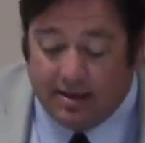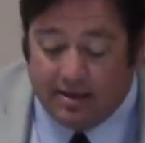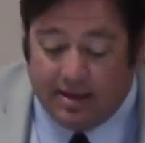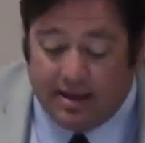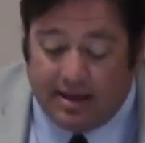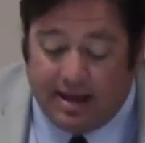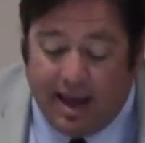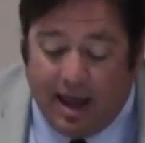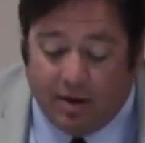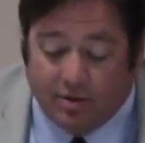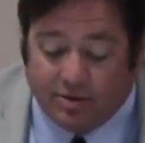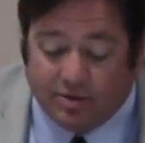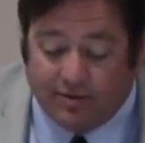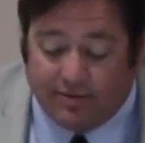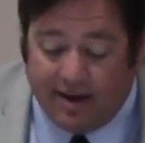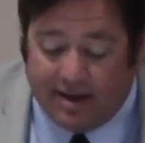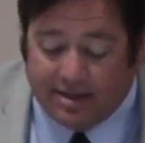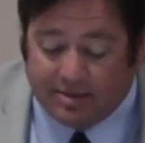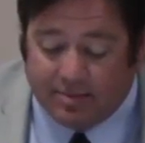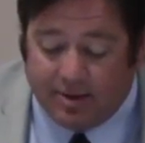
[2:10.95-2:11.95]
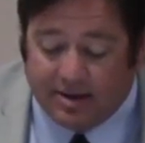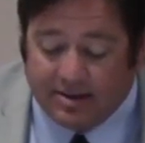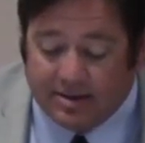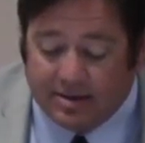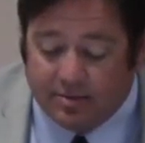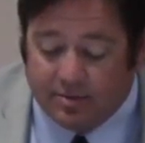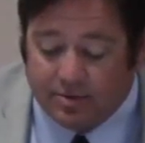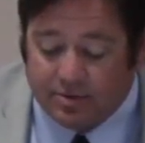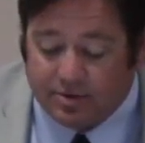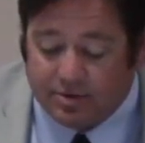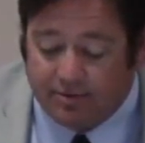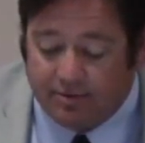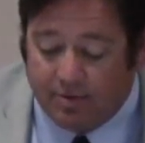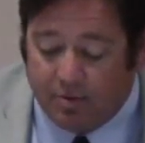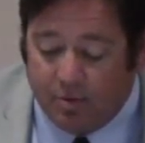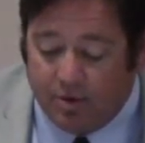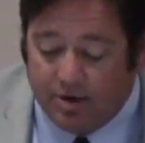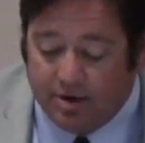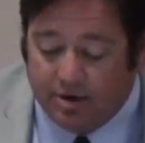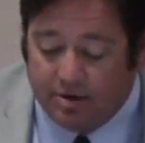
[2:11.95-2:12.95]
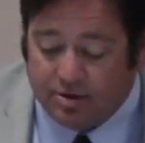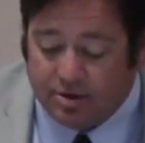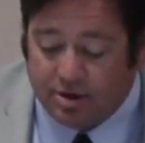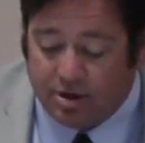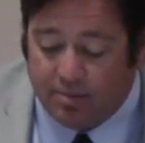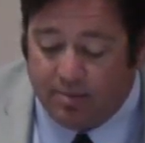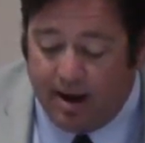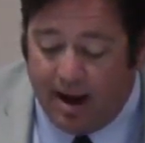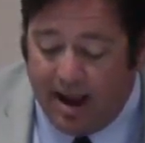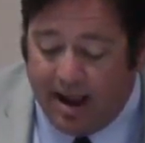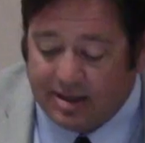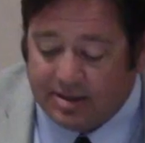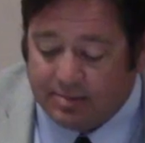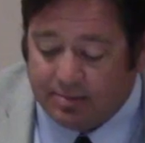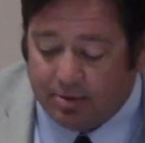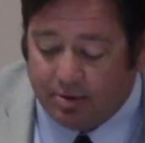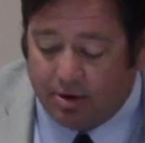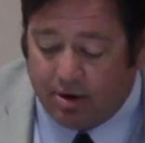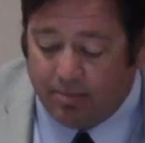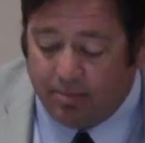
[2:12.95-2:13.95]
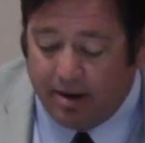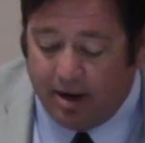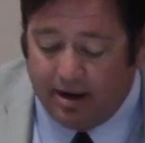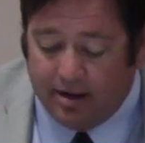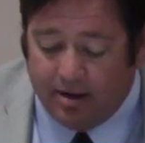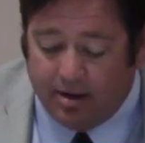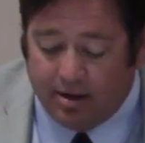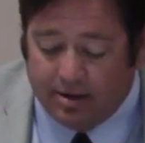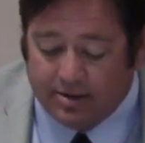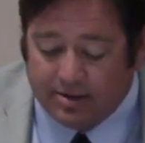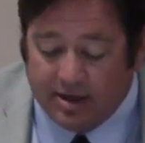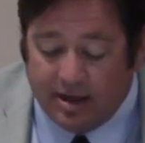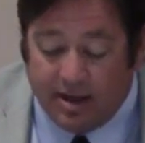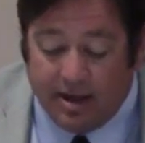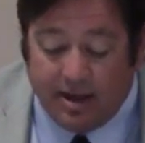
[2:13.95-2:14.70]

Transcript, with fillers: The council vice president will serve a one-year term as per our bylaws